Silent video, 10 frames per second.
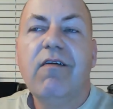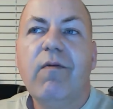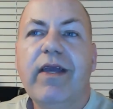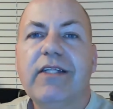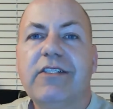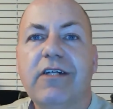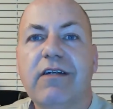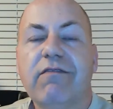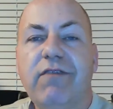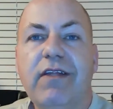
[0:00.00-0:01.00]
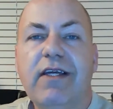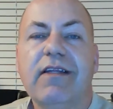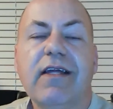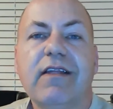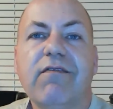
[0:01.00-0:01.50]
we can start feeling
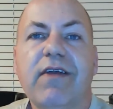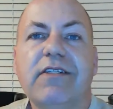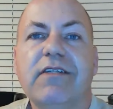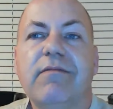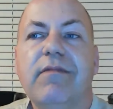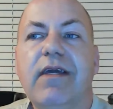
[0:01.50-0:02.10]
like the victim.